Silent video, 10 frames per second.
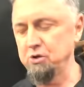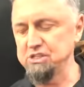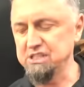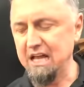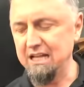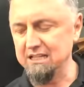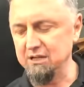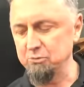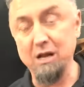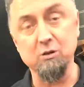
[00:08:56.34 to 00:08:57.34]
install
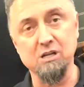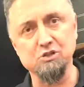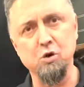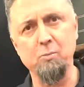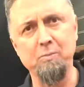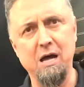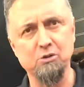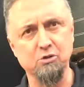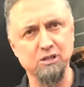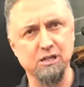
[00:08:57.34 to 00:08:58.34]
the regular scope
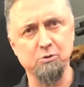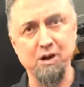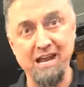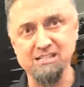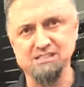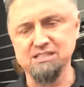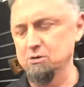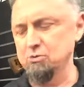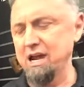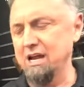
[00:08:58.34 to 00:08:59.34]
mount on the raised
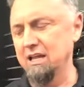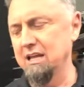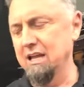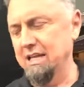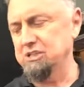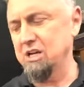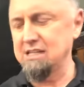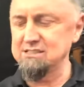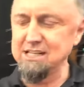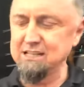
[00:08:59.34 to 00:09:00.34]
rail, it's
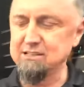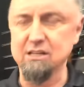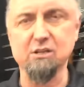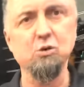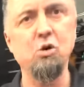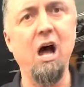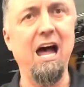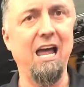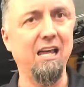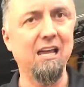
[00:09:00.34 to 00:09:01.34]
gonna sit too
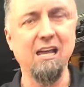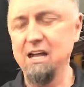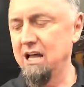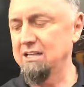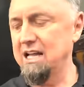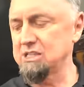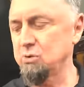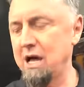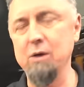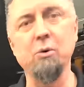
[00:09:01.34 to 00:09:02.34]
high. That's
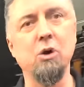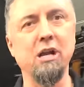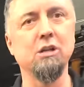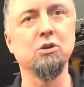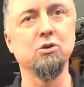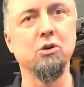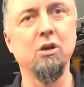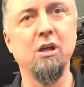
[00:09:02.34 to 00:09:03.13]
why we wanted to